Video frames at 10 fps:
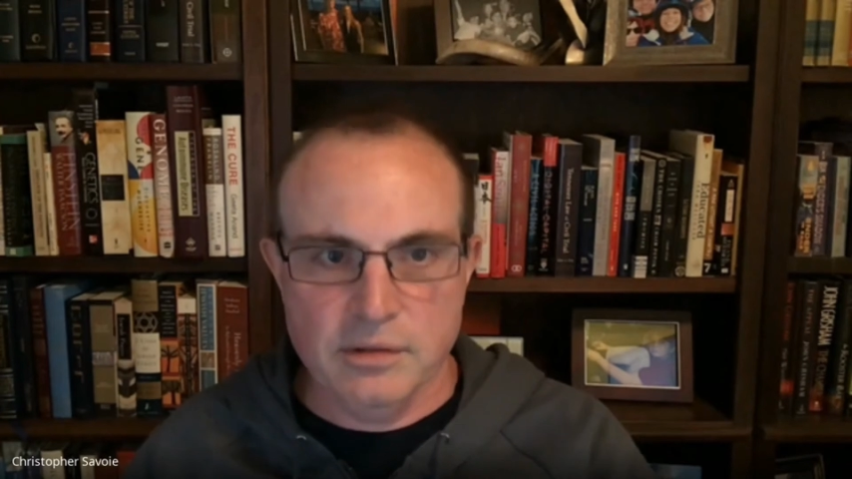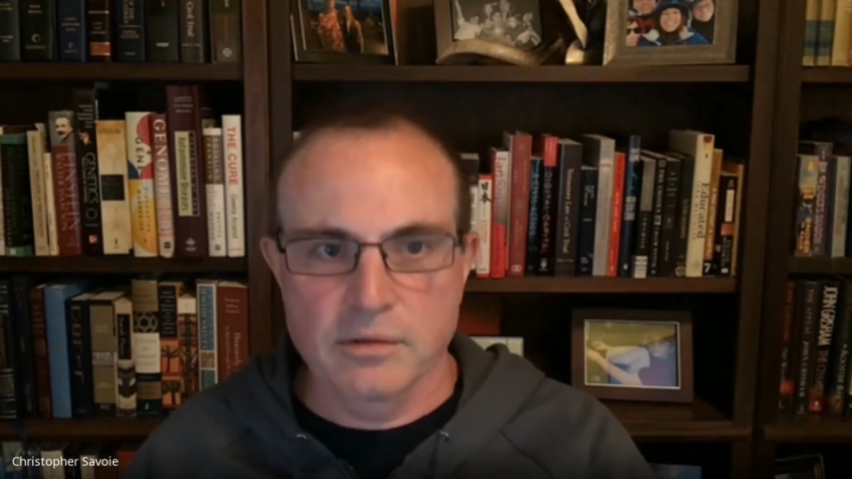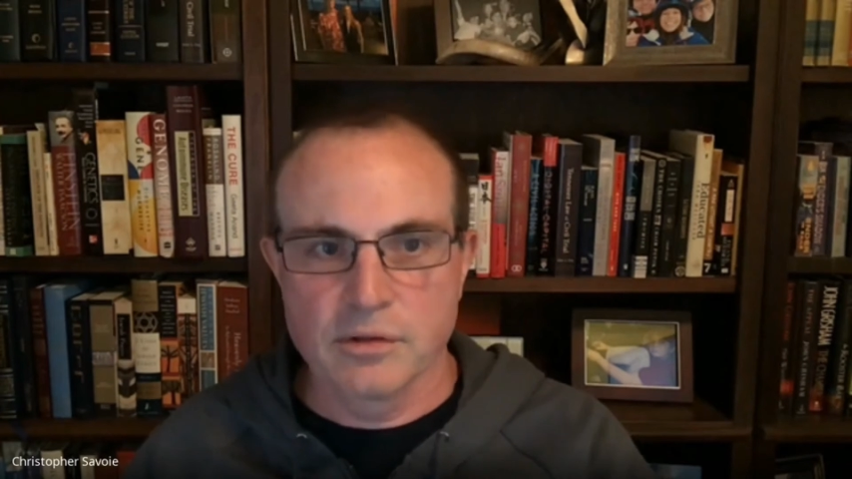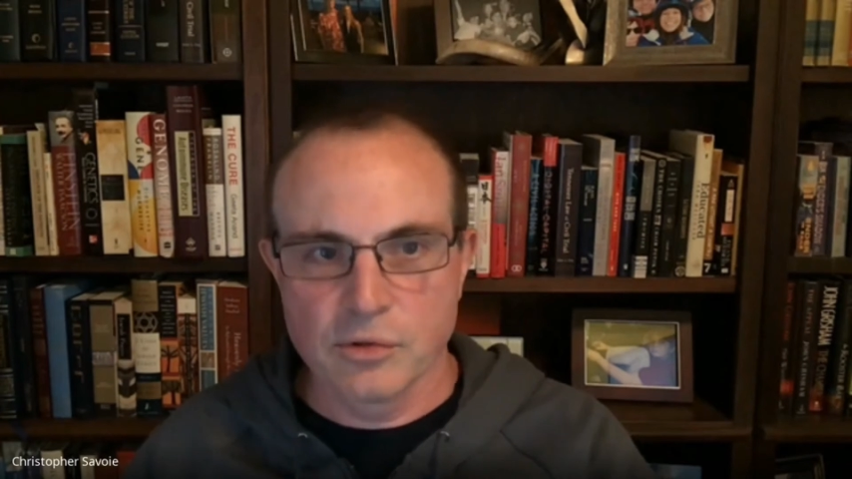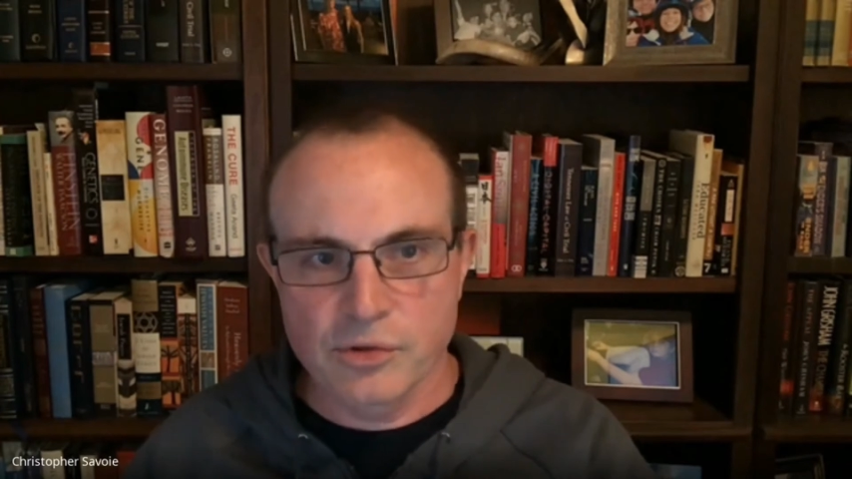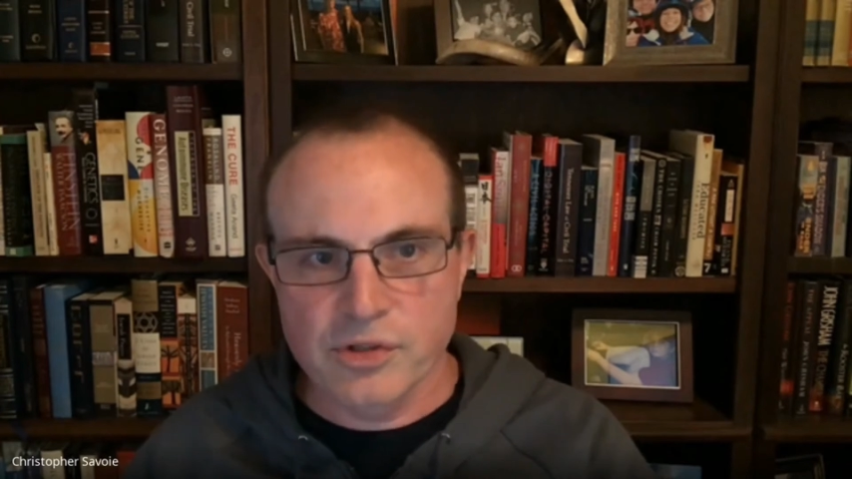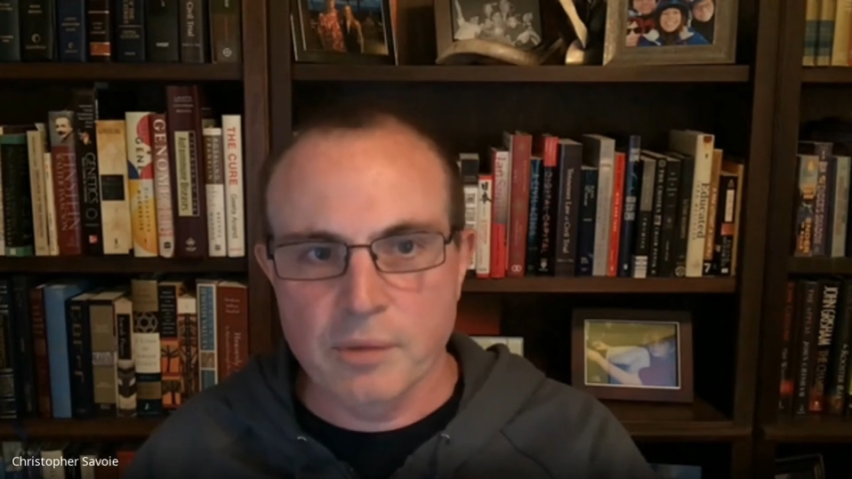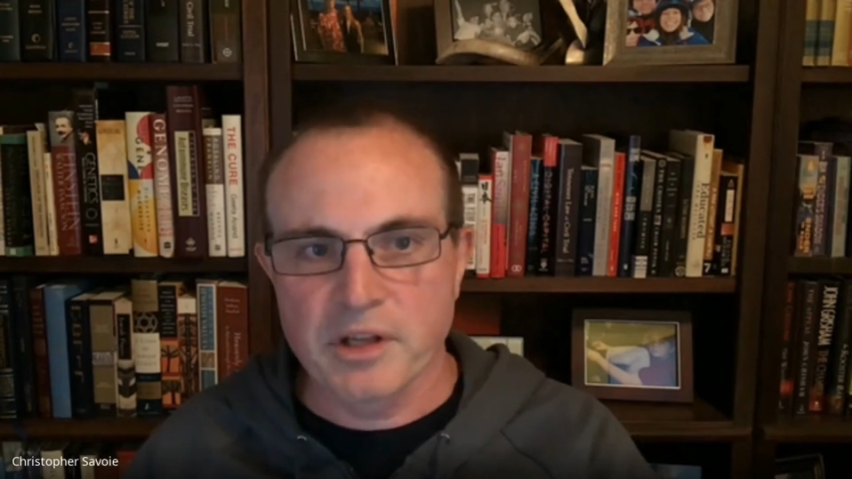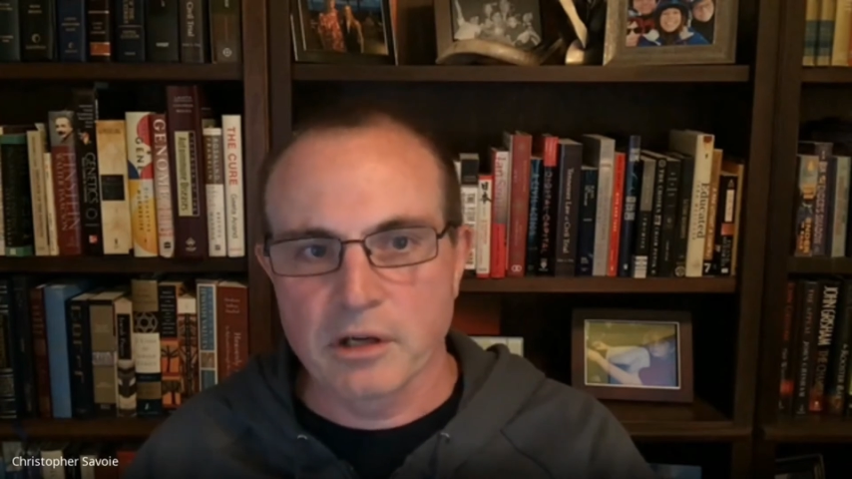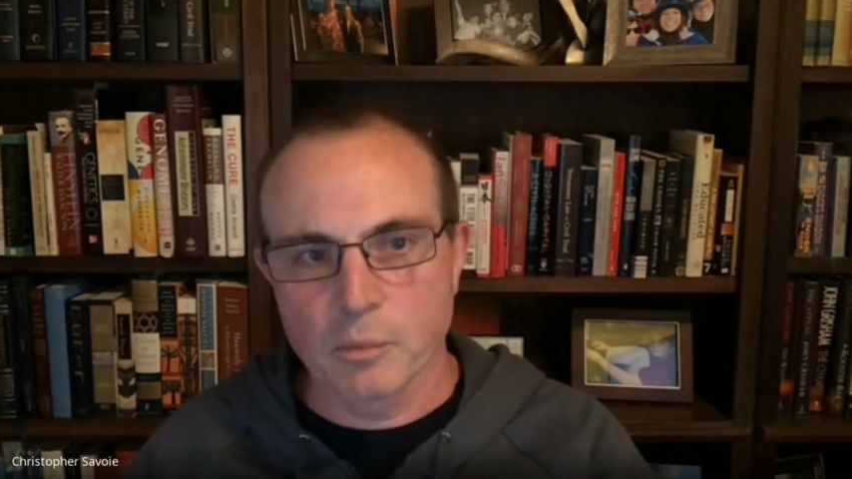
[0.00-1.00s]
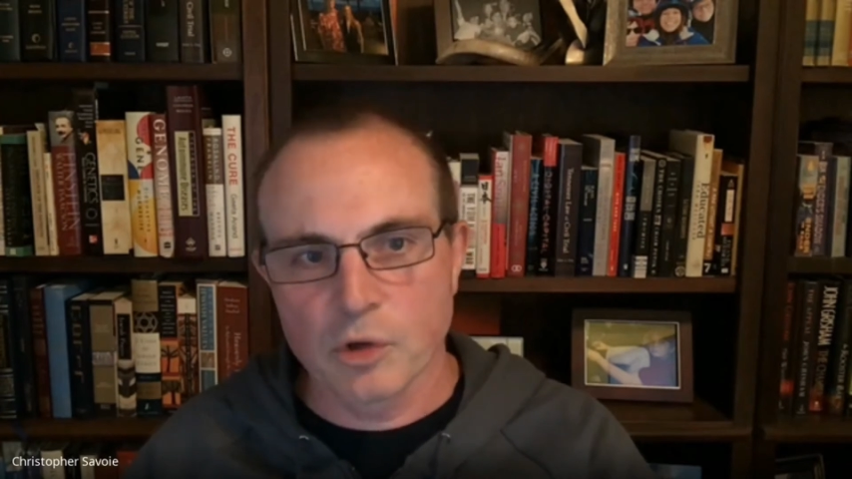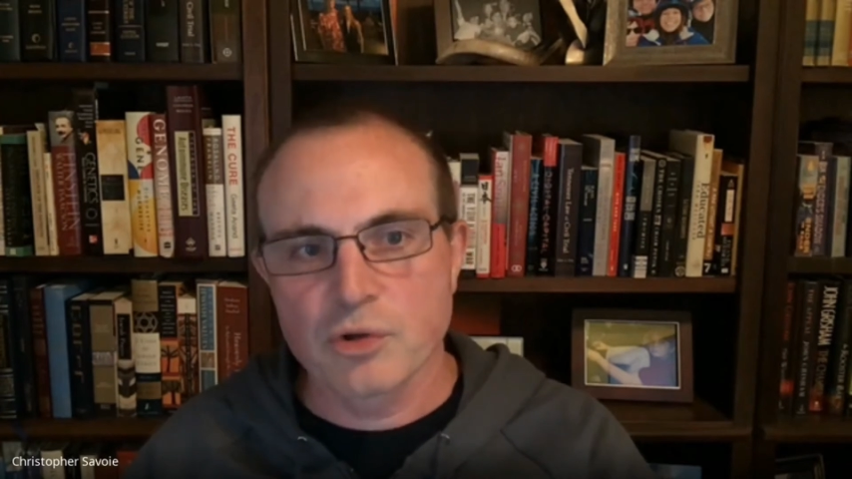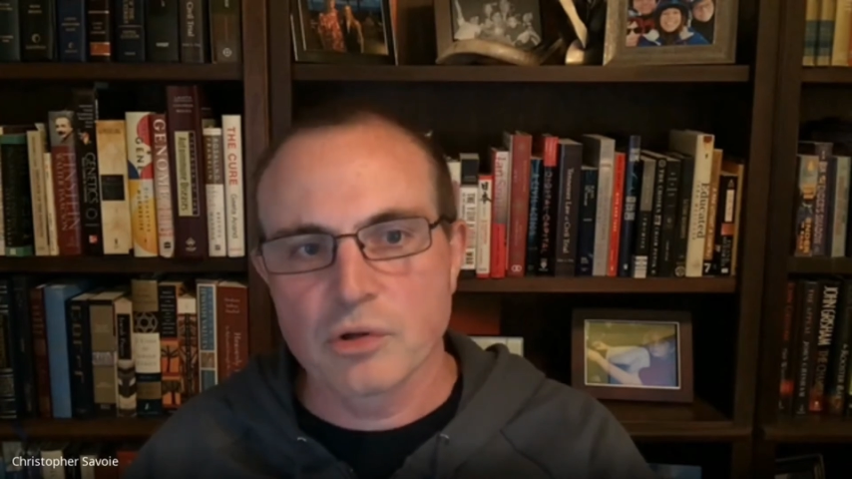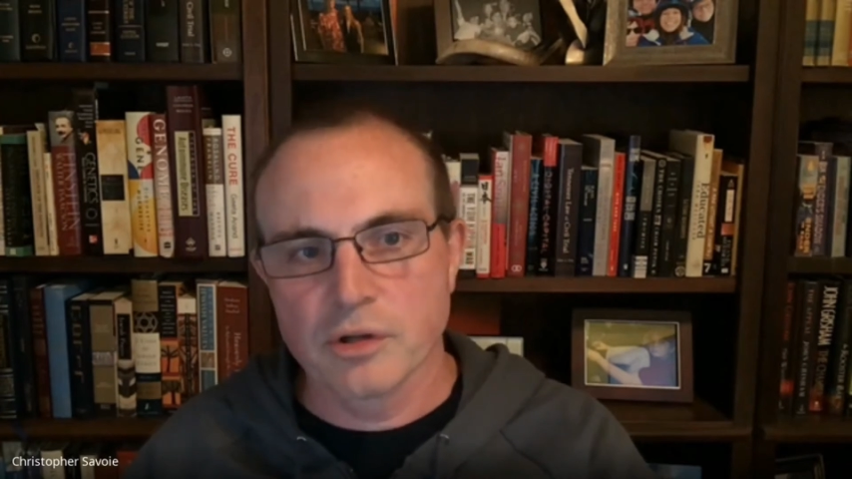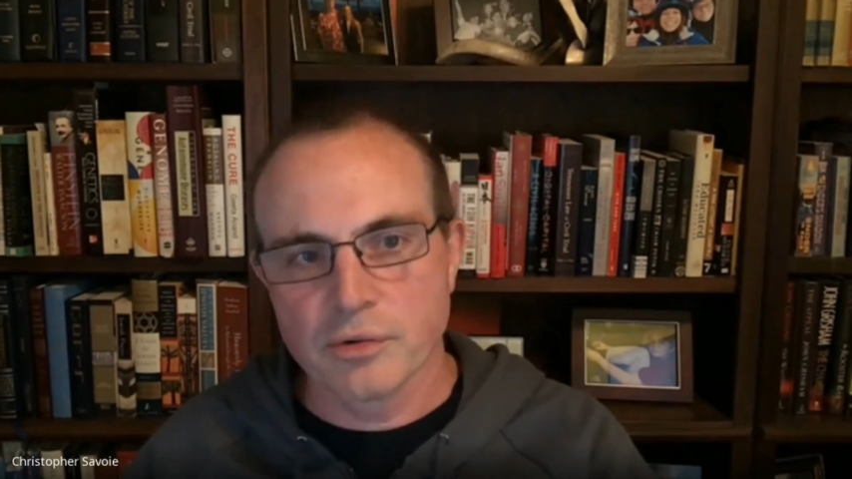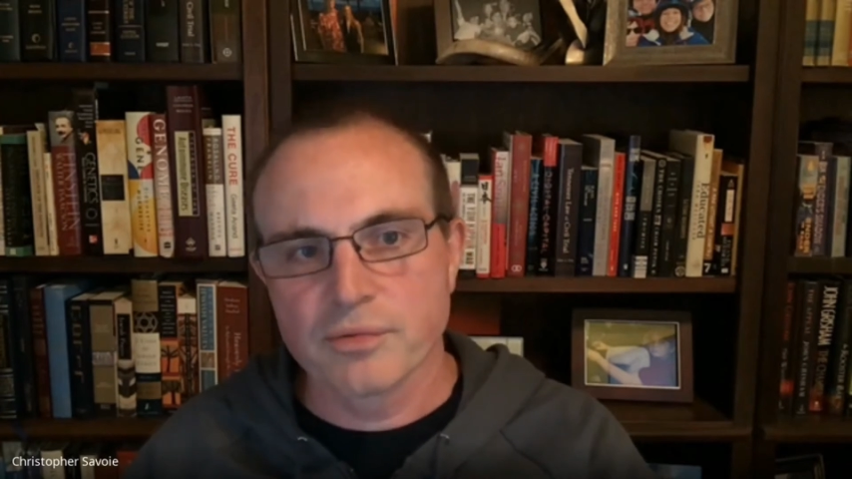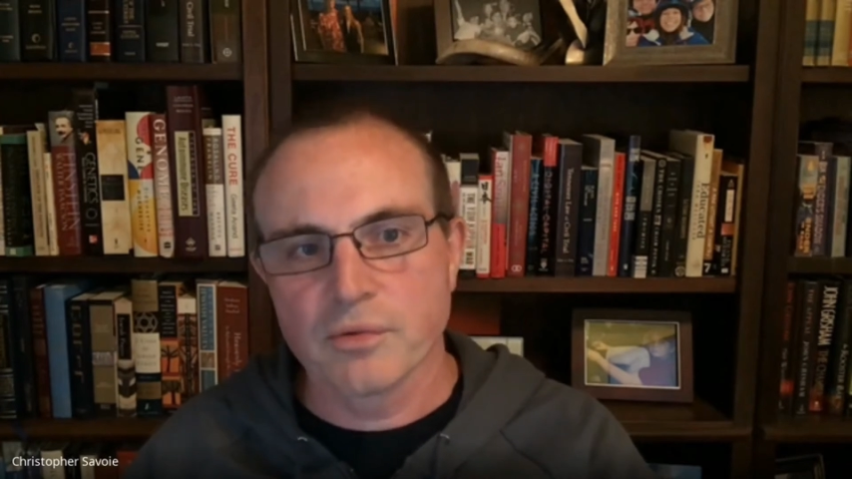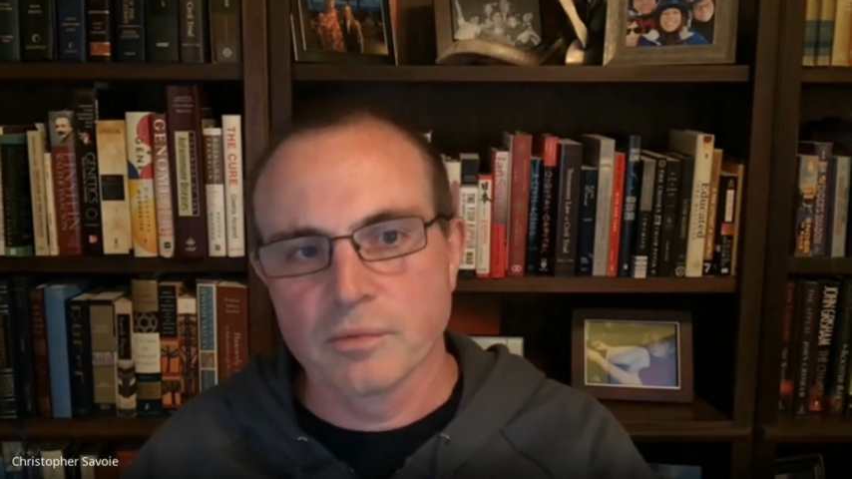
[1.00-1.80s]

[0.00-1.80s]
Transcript: to do something commercially useful.